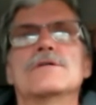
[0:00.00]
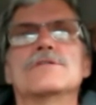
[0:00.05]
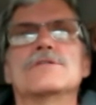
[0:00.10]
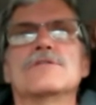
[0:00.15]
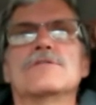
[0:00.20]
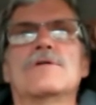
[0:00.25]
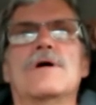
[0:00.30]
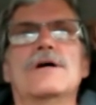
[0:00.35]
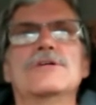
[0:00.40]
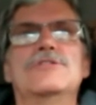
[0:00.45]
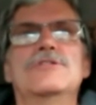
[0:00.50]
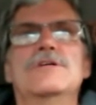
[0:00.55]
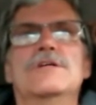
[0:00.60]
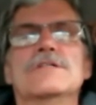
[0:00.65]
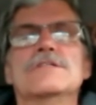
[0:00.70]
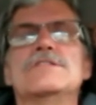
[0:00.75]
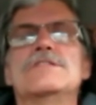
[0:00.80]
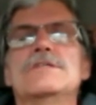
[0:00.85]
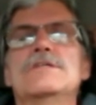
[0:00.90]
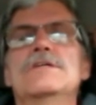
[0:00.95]
so as you
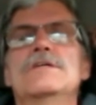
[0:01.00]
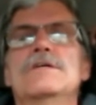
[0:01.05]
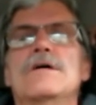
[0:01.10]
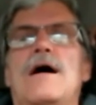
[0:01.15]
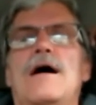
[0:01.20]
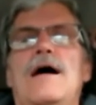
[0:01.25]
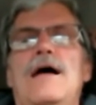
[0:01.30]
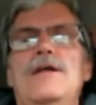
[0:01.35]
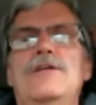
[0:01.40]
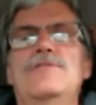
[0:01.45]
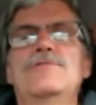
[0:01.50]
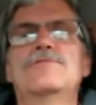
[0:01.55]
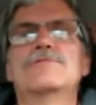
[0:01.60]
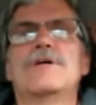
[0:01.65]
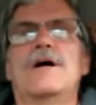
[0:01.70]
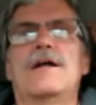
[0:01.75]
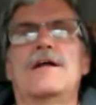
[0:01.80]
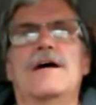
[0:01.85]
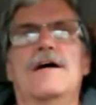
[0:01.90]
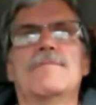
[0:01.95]
can see I do
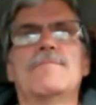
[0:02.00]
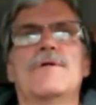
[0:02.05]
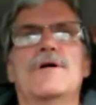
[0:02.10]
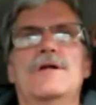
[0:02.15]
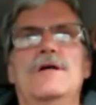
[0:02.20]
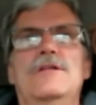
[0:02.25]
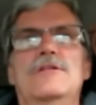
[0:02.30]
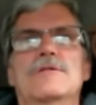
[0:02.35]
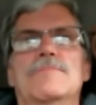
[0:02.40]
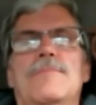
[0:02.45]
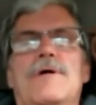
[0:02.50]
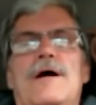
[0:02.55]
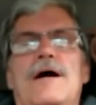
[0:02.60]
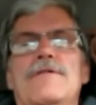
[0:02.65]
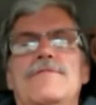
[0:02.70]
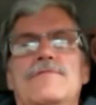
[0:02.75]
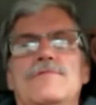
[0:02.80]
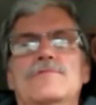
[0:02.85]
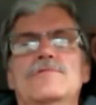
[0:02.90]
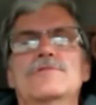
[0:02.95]
not have money to
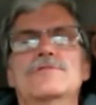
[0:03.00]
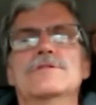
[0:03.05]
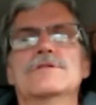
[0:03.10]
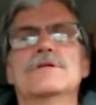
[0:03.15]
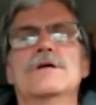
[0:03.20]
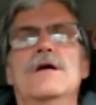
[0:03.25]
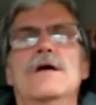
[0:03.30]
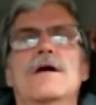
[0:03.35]
buy food